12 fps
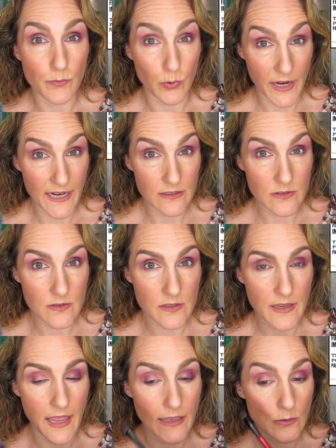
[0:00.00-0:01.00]
brands
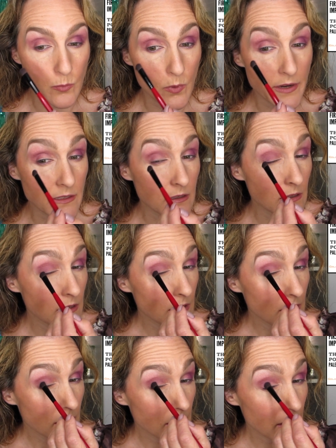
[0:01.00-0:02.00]
and one
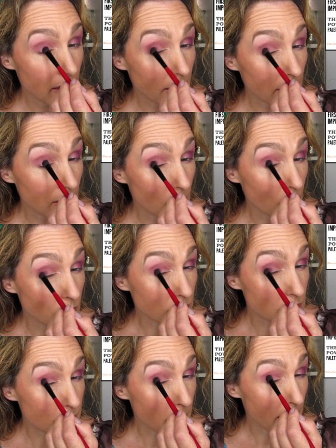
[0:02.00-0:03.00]

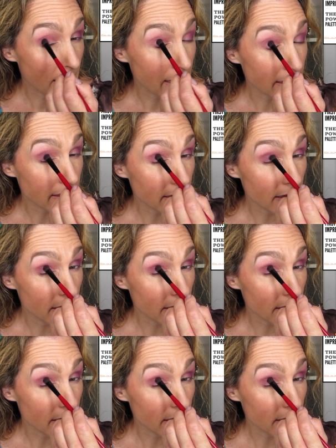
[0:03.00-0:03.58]
owned by